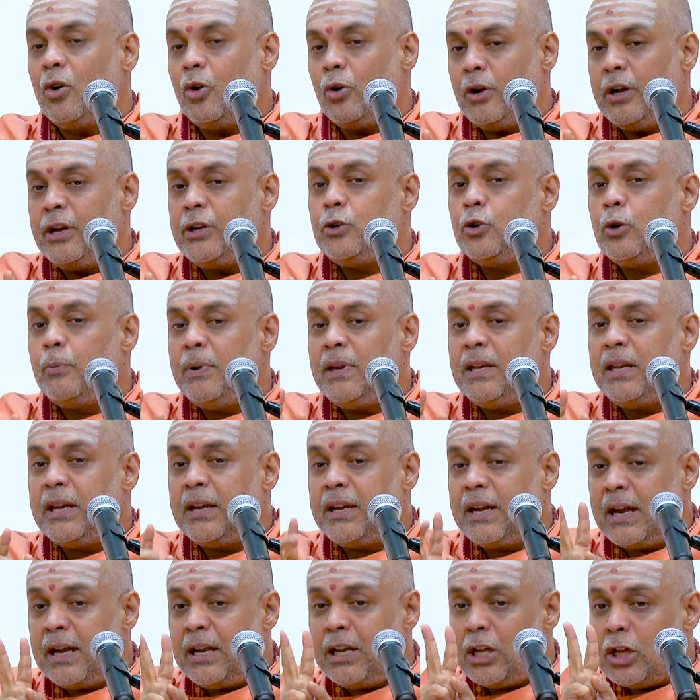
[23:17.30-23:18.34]
Only should be
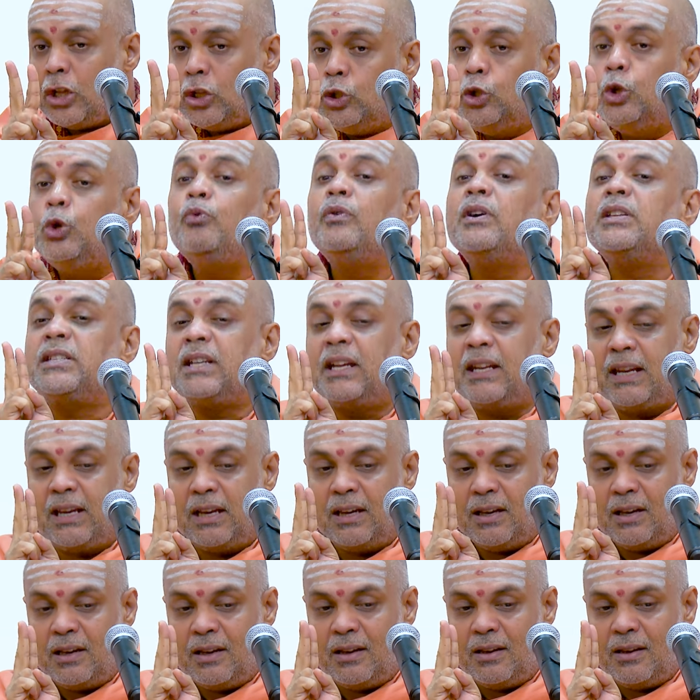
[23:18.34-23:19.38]
needed divachana.
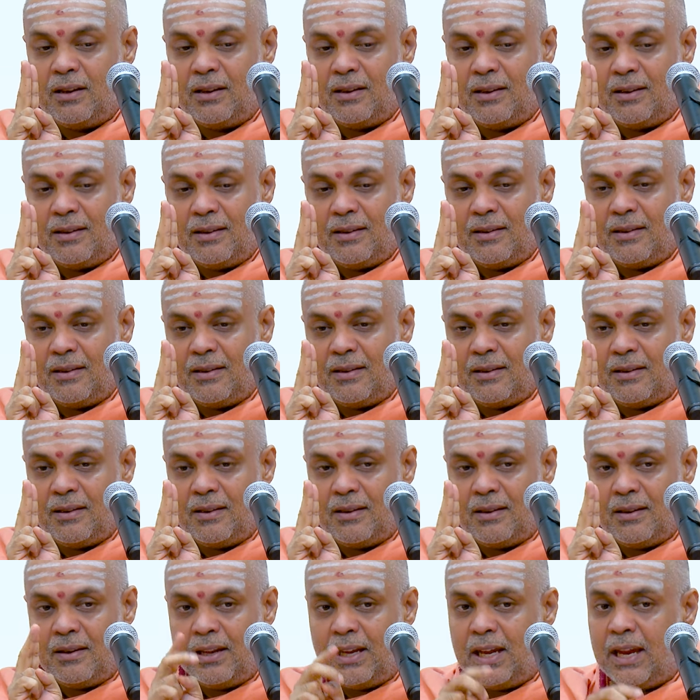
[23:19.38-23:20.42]

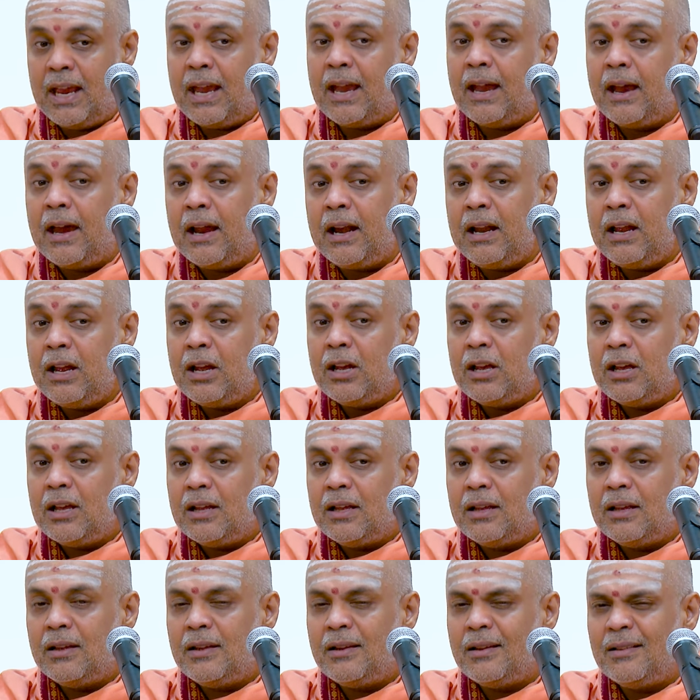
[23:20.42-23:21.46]
Here,
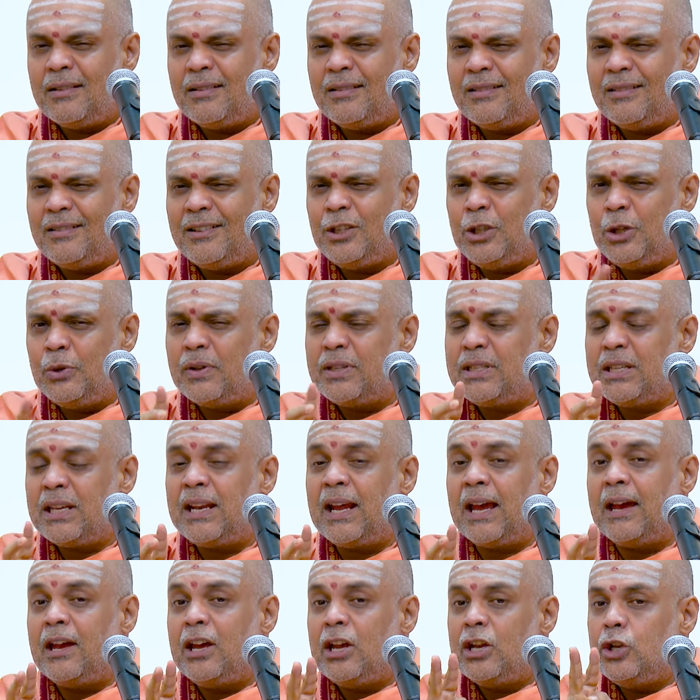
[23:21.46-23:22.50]

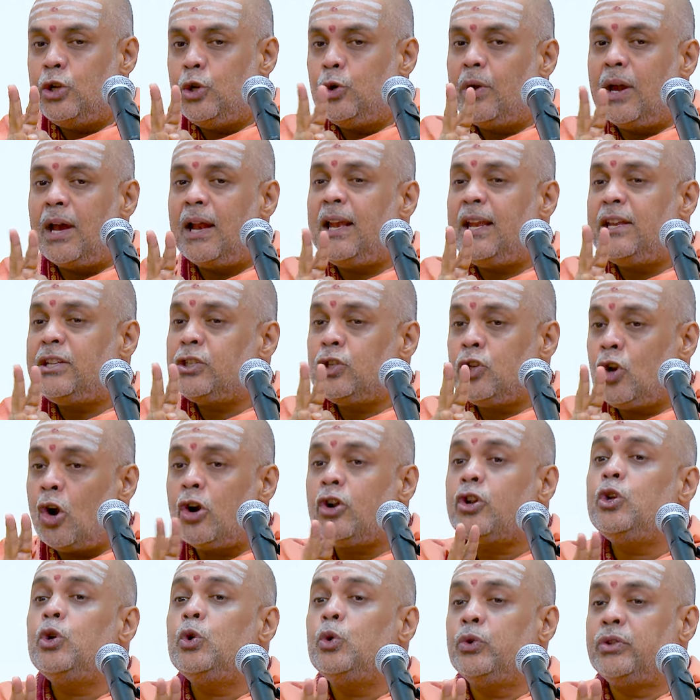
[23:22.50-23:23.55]
divachana, dual is
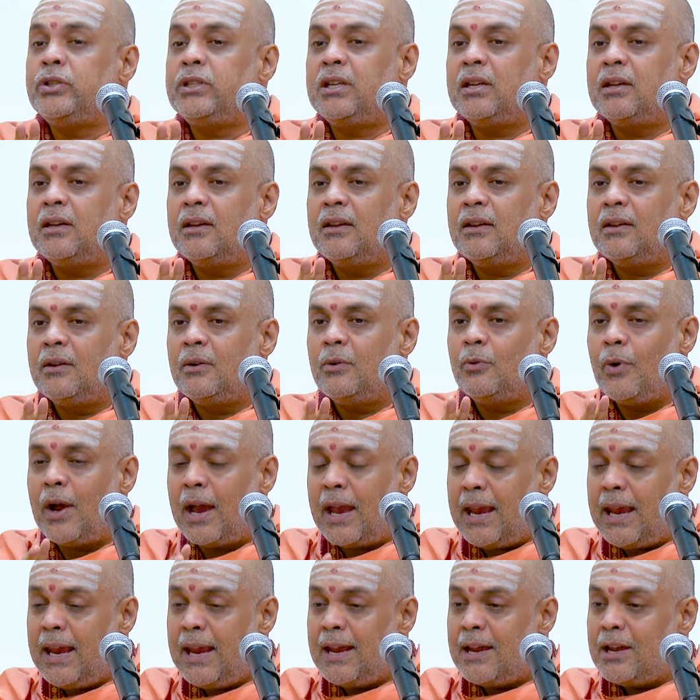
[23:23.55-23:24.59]
not used.
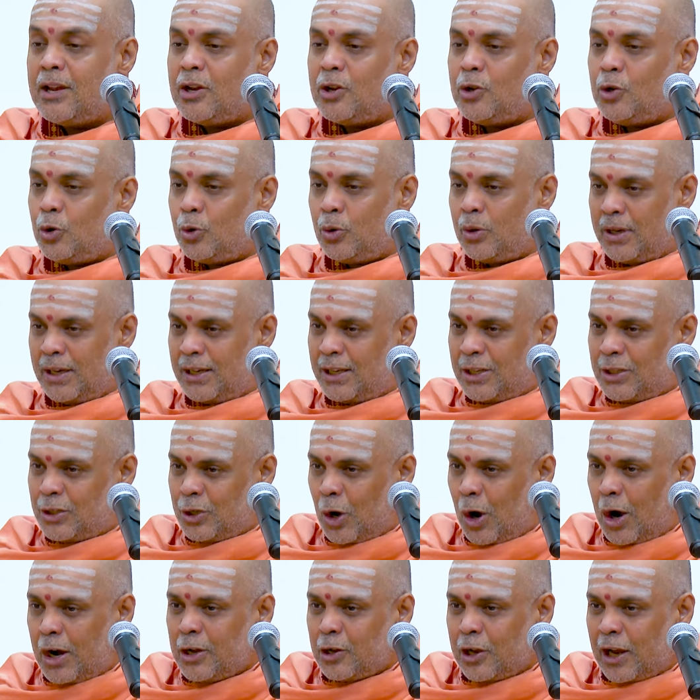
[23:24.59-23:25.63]
Why? It is
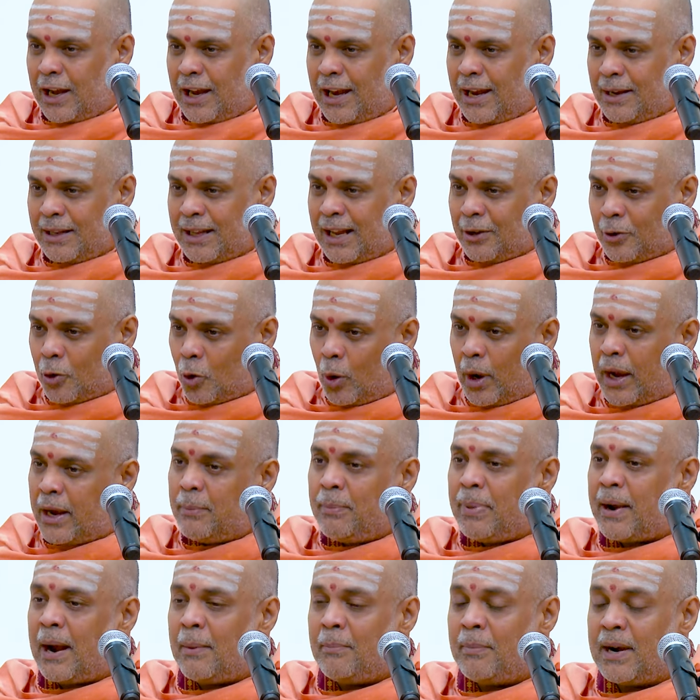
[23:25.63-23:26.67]
not telling that go and
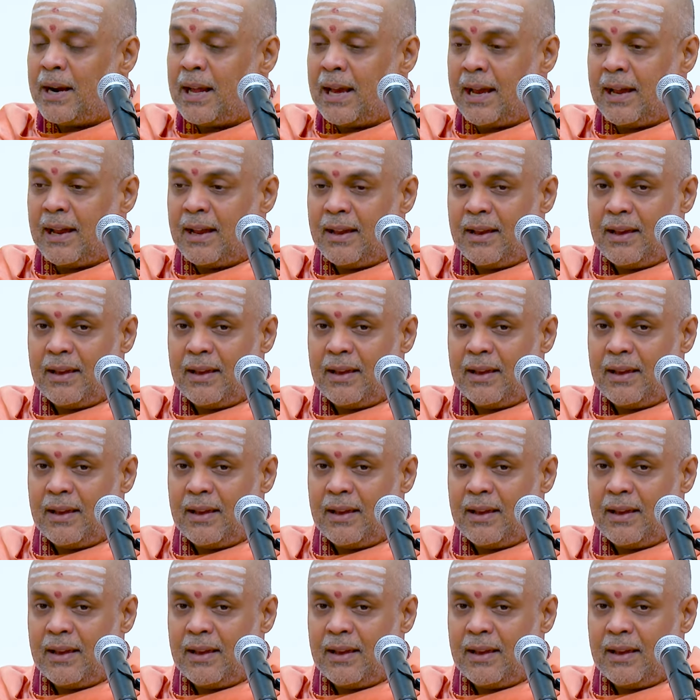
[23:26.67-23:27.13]
Brahmana.